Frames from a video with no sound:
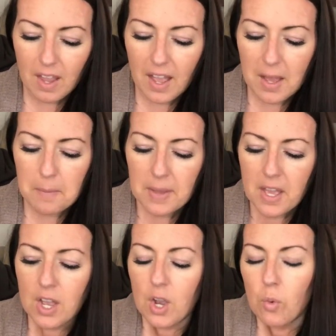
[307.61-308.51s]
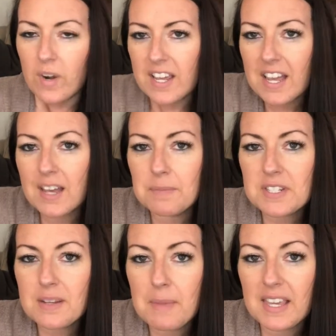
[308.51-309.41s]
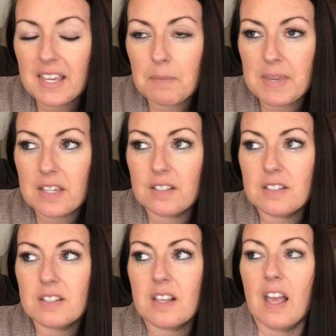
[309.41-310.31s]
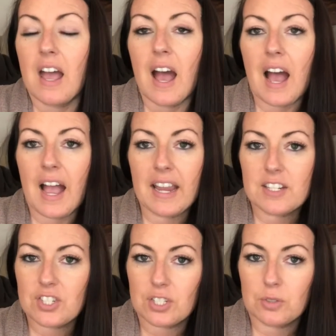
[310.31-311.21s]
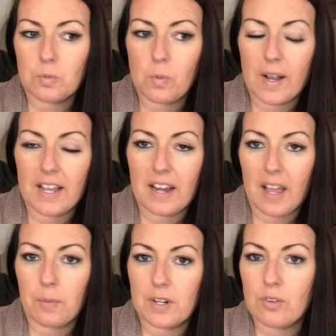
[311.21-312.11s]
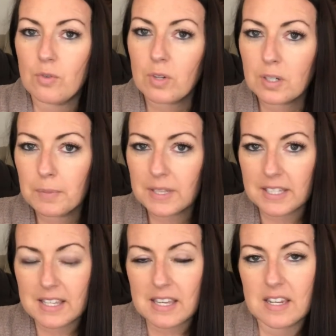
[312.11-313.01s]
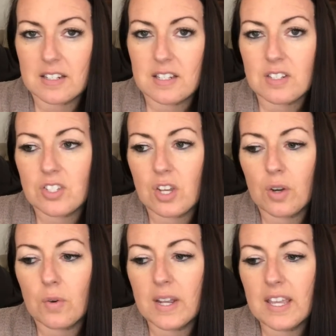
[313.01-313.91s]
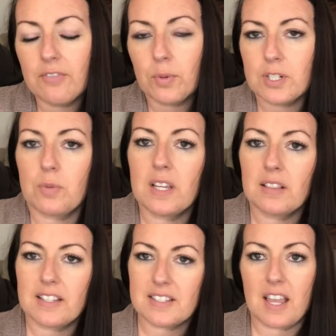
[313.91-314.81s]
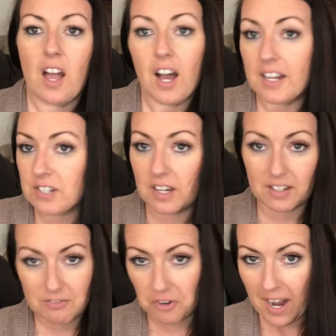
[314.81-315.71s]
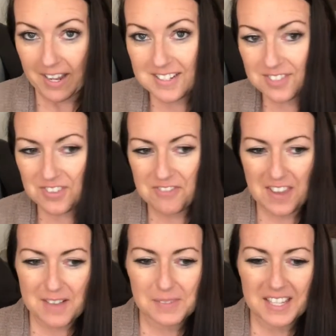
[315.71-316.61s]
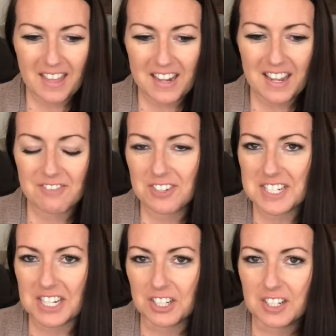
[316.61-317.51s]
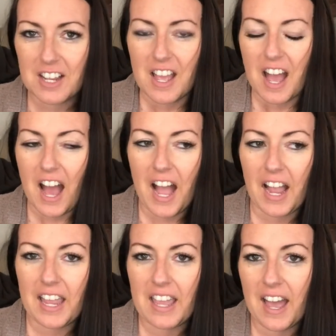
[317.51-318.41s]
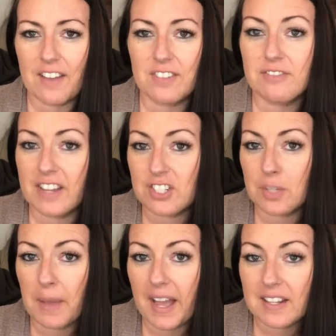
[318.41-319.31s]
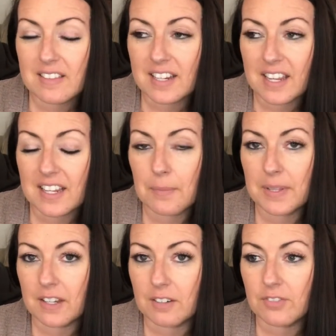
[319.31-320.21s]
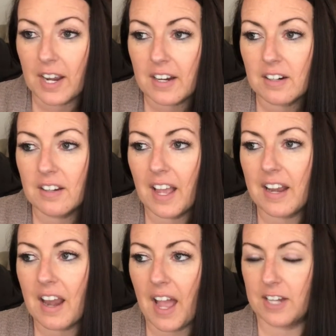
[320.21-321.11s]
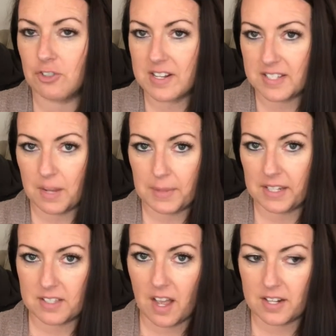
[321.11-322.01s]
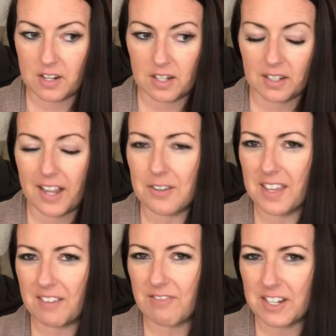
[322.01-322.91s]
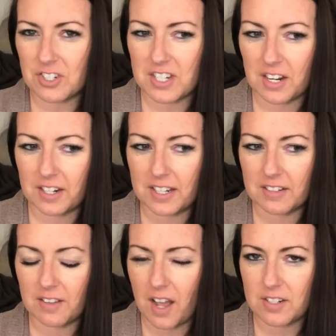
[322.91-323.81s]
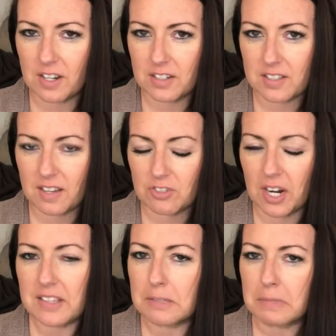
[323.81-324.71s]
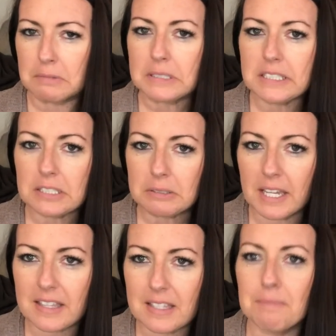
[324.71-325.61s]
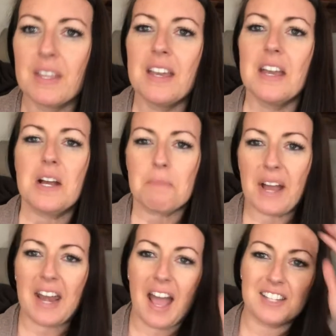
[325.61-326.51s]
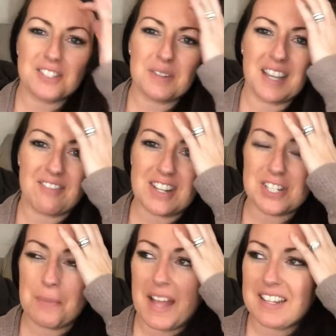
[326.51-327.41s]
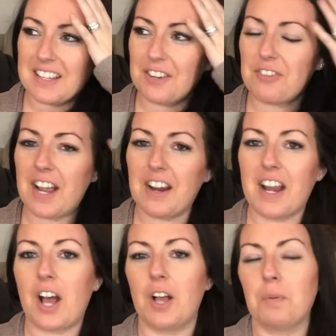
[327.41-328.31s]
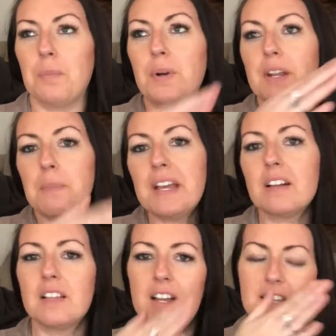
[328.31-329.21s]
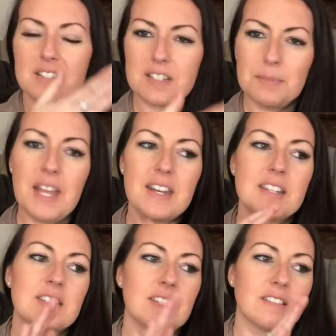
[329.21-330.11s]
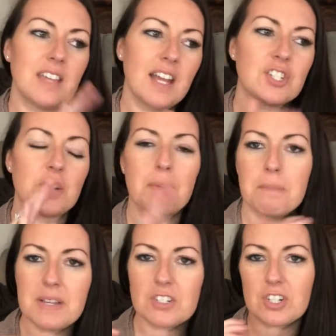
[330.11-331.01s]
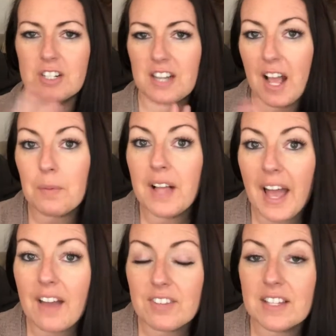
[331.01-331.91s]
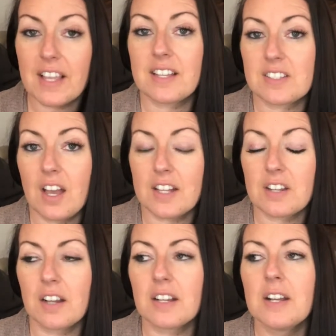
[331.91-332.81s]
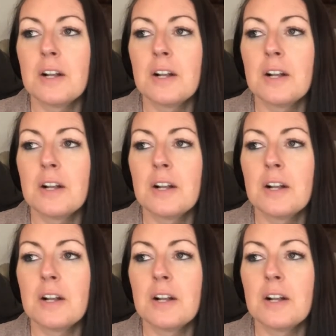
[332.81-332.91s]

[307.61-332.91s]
Um, when it comes to making meals, I do what I would normally eat. So if we're doing, let's say, hot dog and fries for the family that night for dinner, I have a veggie patty that I heat up in the air fryer and I dress it up like it's a hot dog. I know they have vegetarian hot dogs. I've tried them. I really don't like them. But I'll do like a veggie patty in the air fryer and I will put a pickle on it and some lettuce and ketchup and mustard and I will have it like it's a hot dog.